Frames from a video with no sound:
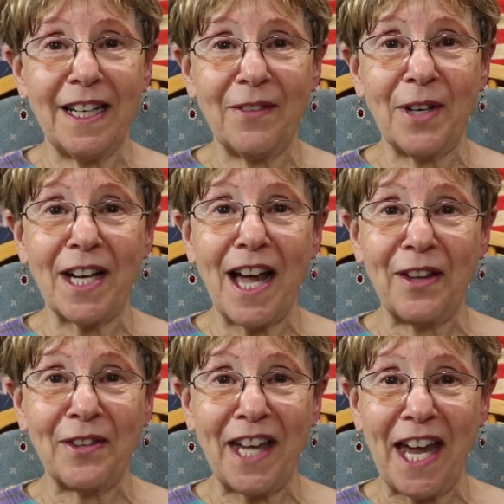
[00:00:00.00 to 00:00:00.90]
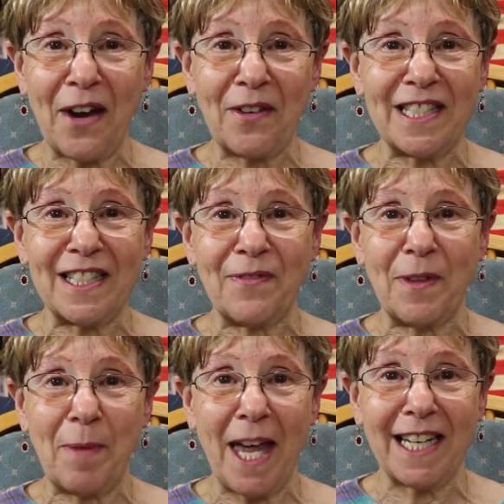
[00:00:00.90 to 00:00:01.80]
what color the hair is of
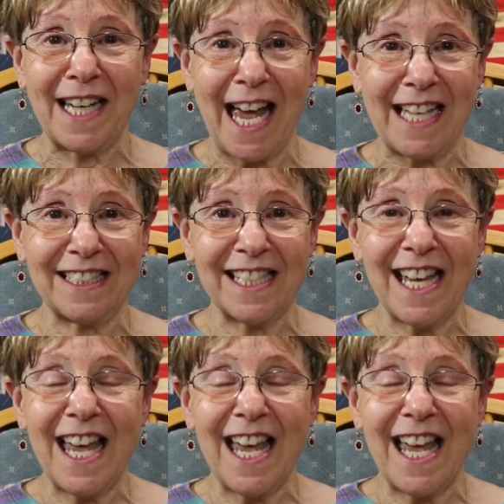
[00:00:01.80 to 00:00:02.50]
the bad guys